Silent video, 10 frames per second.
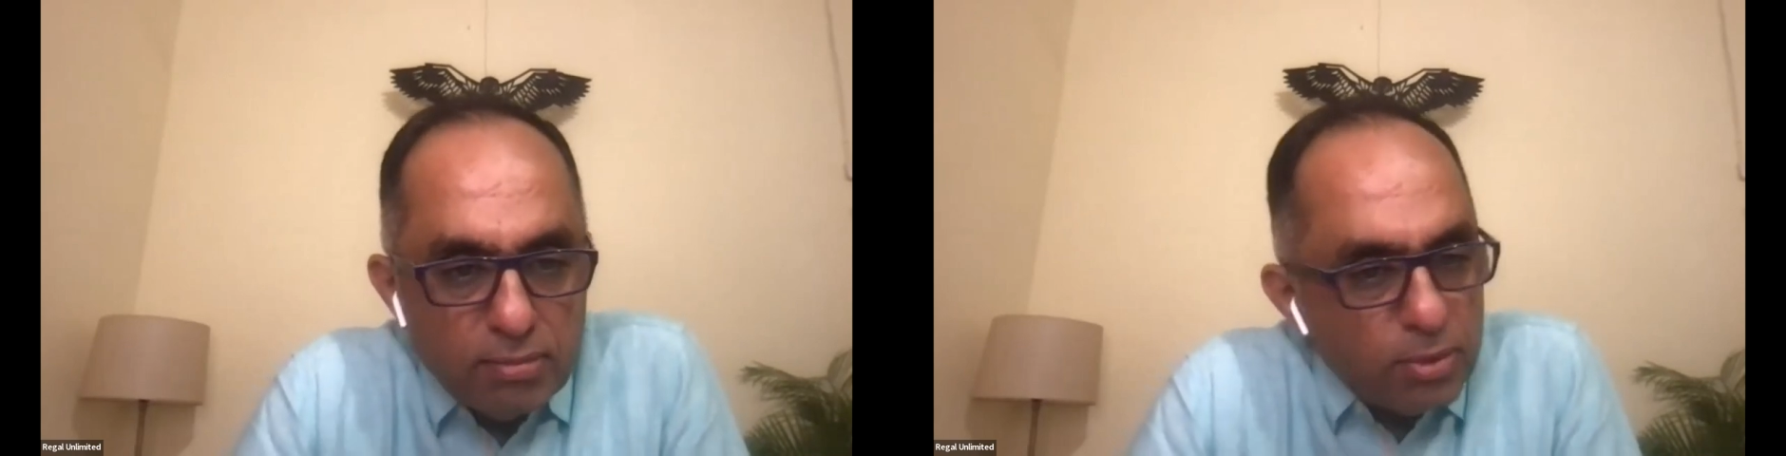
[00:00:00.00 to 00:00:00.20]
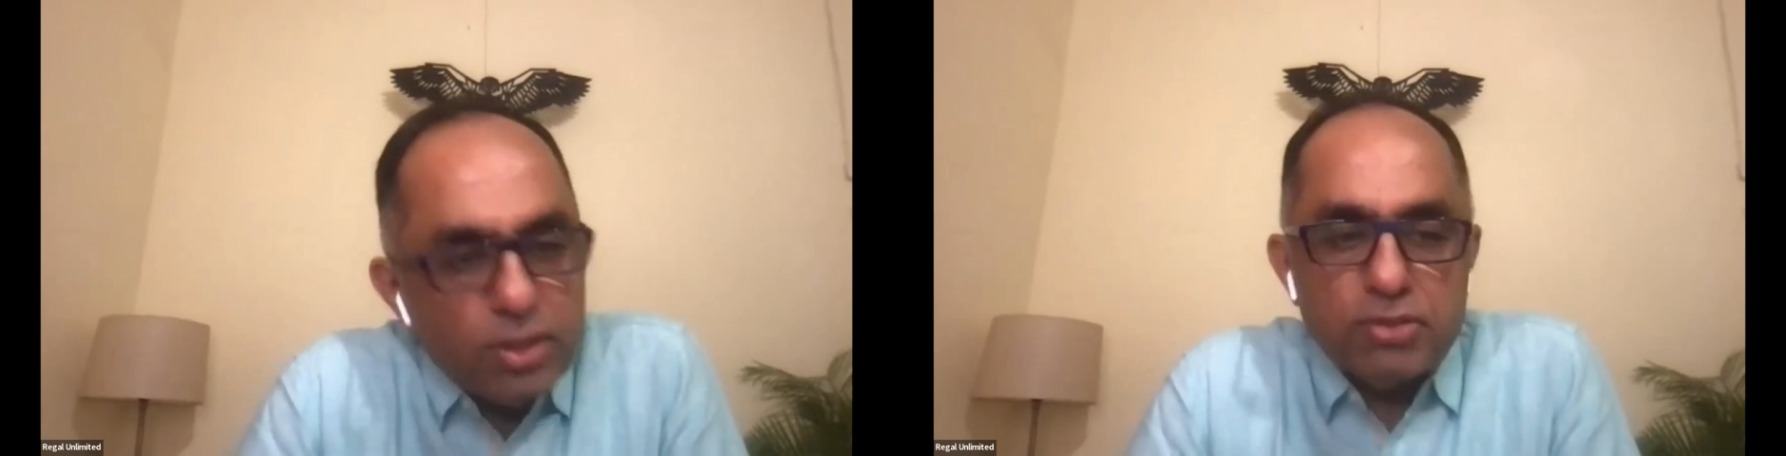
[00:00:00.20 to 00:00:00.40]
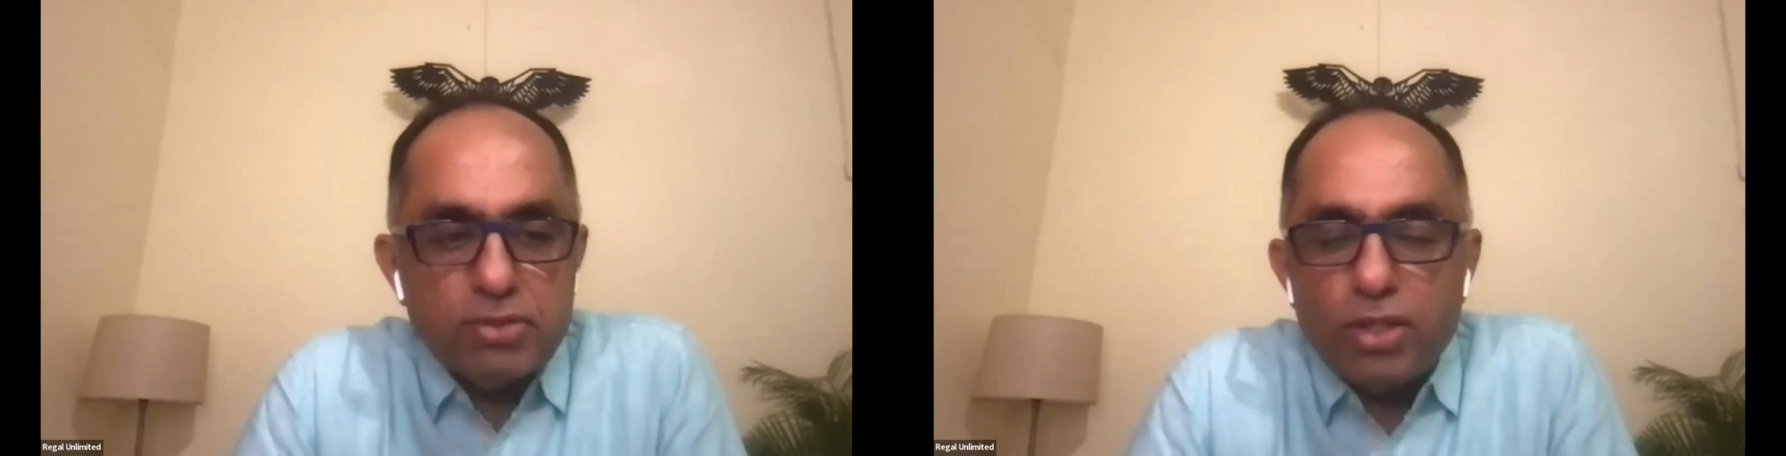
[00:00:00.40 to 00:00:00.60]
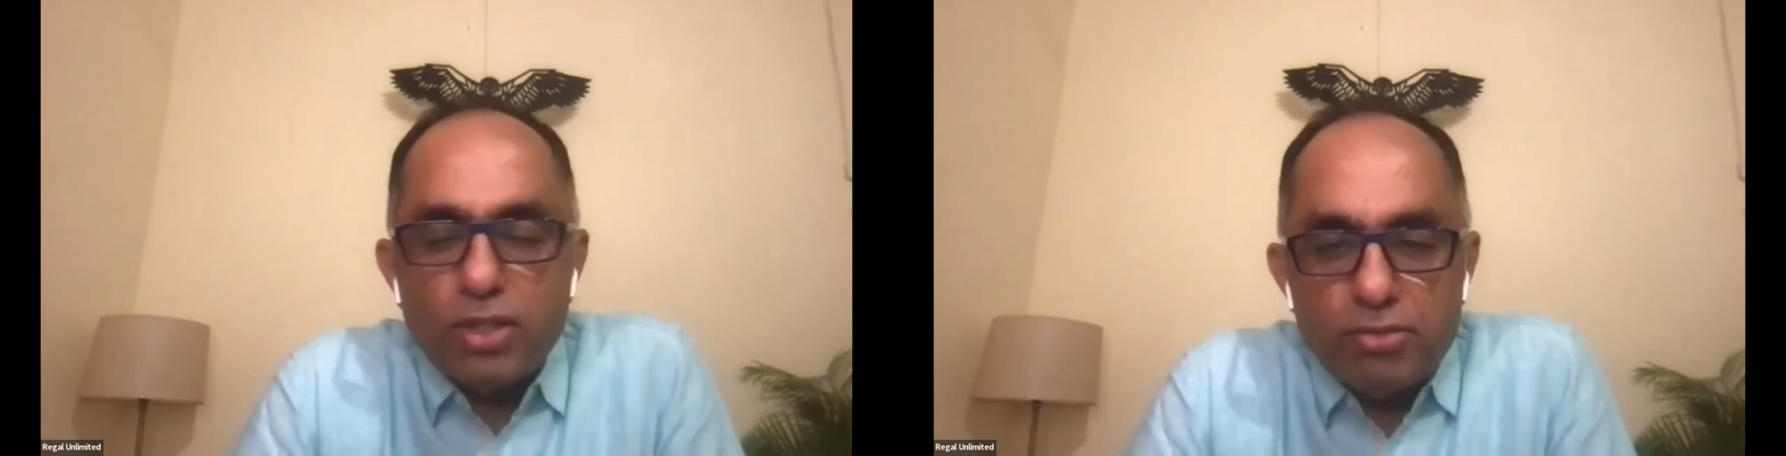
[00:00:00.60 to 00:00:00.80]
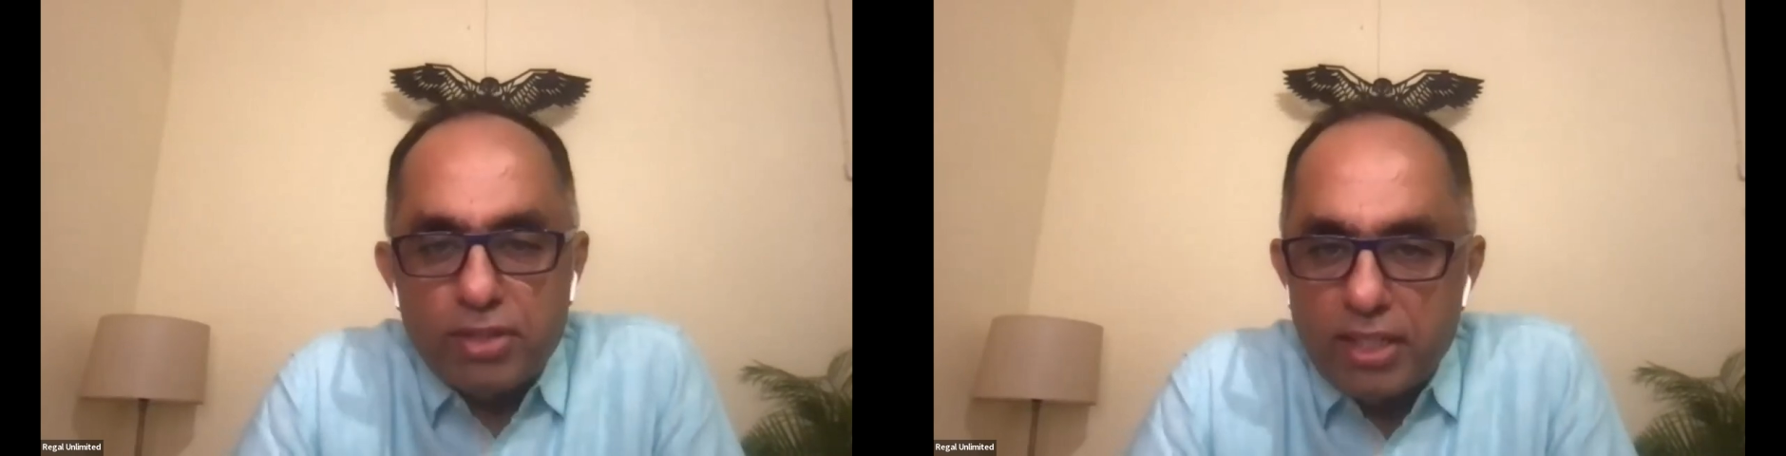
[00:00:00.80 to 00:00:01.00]
Because we are
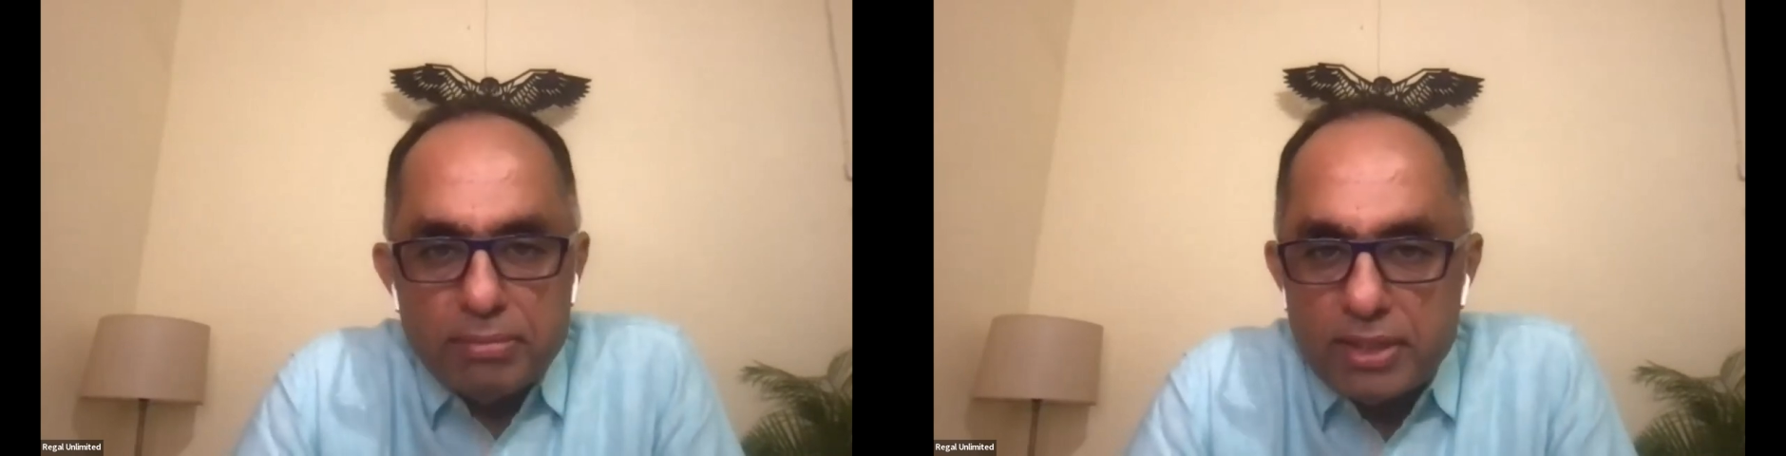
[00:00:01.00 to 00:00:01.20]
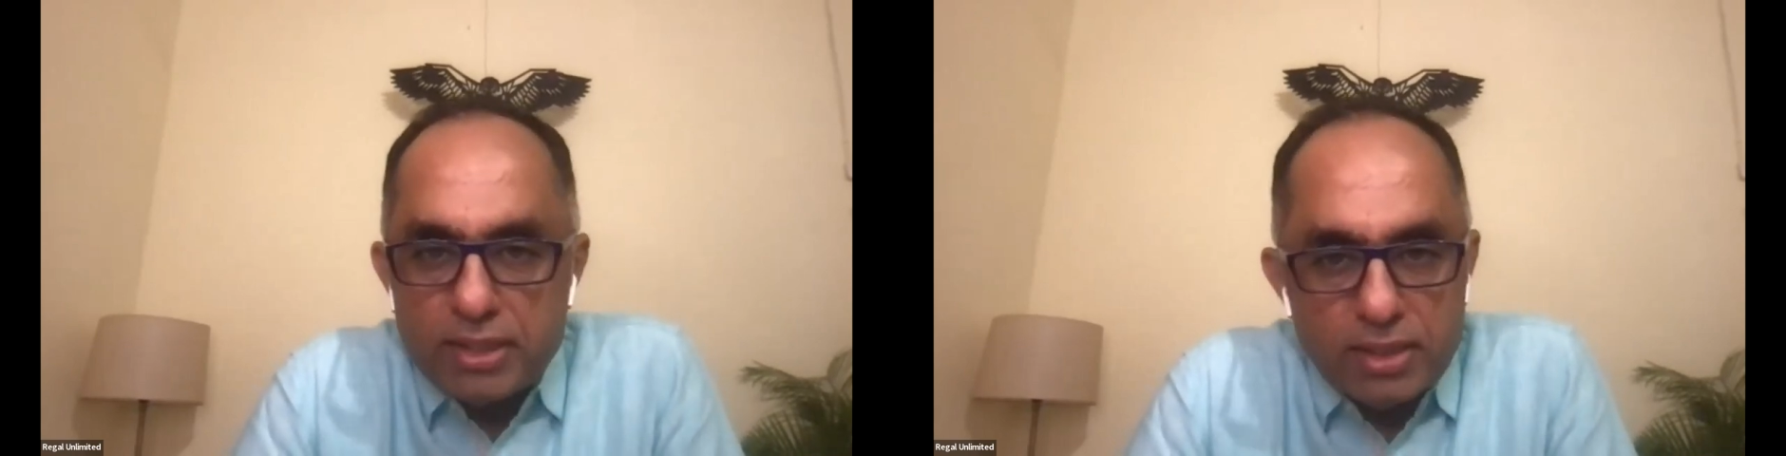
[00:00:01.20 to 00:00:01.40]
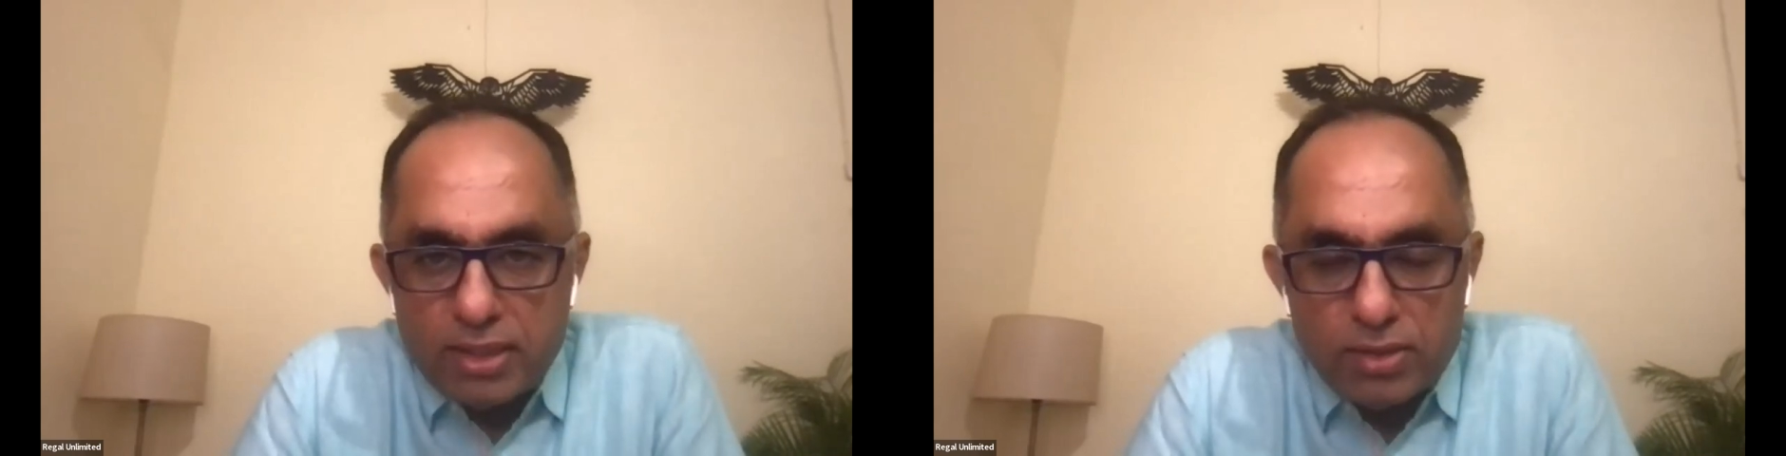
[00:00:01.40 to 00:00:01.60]
not offering MCC,